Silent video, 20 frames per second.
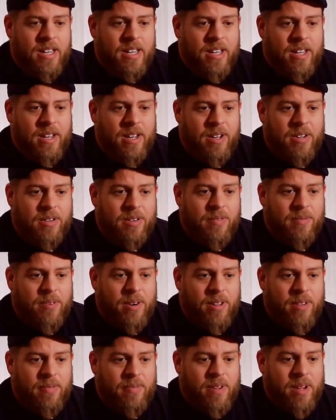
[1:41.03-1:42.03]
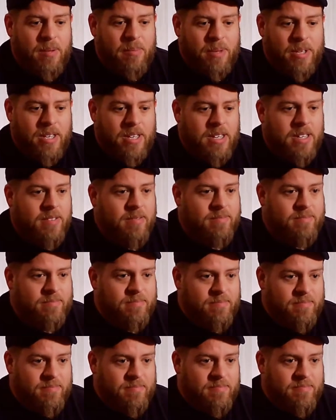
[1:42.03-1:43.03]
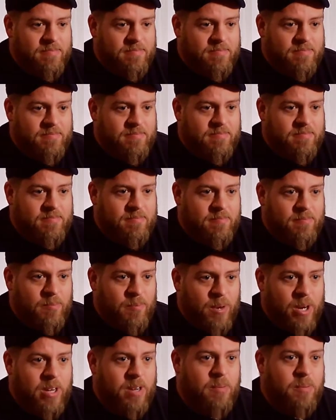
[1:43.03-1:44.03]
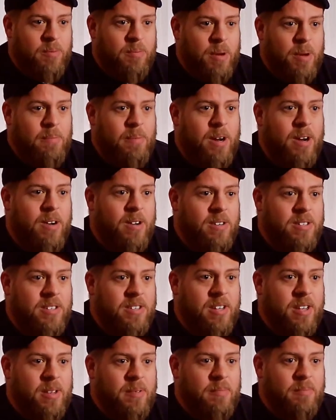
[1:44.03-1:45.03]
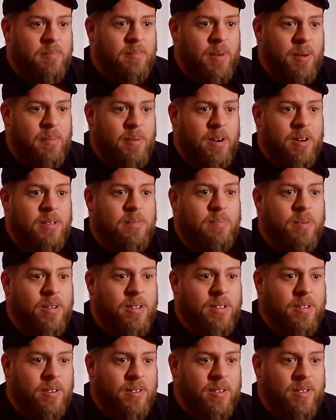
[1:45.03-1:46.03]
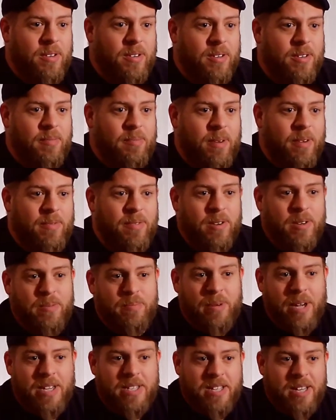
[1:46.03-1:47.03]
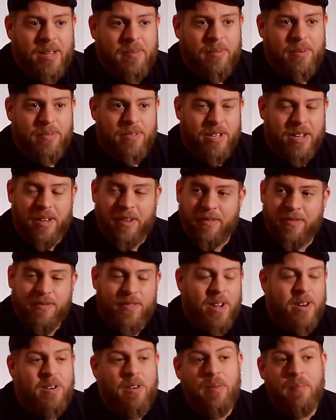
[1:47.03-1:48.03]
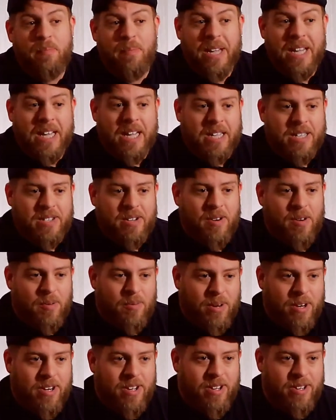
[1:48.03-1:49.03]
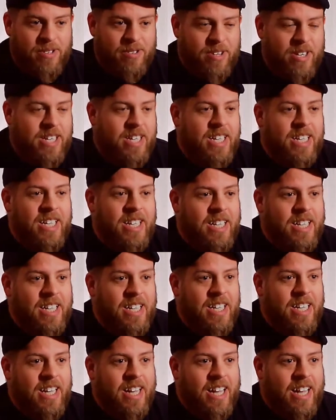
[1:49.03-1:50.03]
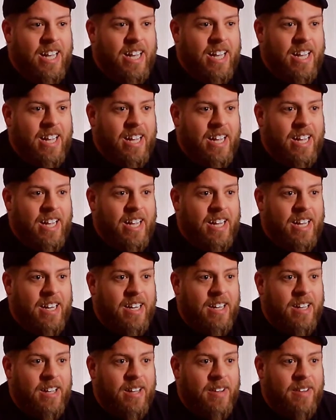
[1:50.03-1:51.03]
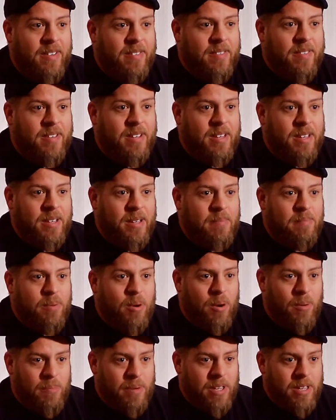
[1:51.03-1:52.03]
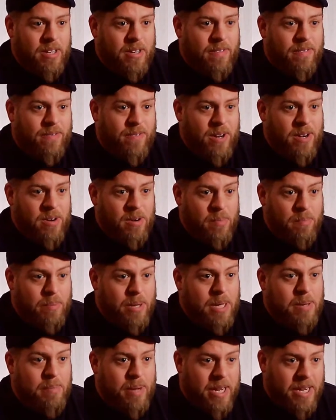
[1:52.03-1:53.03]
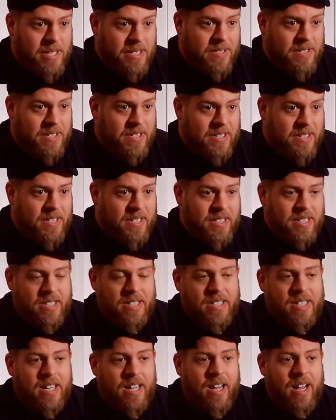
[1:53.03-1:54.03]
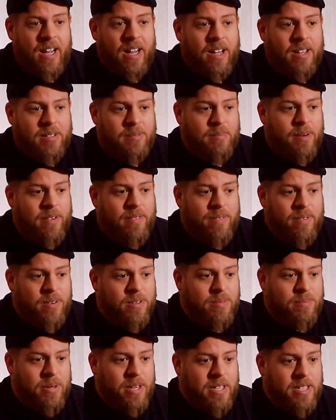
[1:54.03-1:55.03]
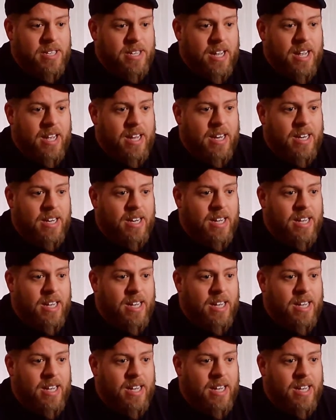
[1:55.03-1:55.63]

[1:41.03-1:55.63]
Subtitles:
A good friend of the family went in with my parents. My parents bought my first bass amp. It was a Fender BXR 100, and he bought me a Fender P bass as my first bass, and